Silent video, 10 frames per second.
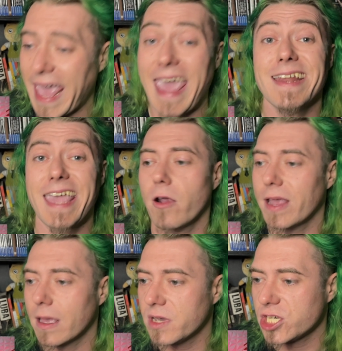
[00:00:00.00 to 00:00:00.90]
and
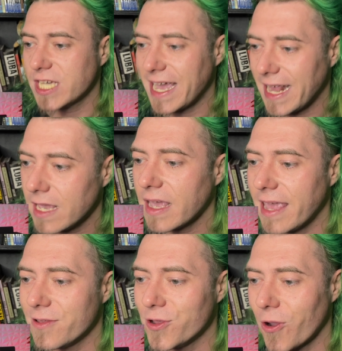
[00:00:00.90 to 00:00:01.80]
carrying a machete
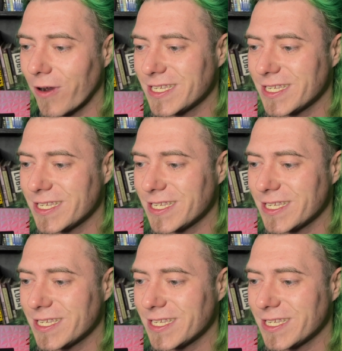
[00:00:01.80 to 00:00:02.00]
in New York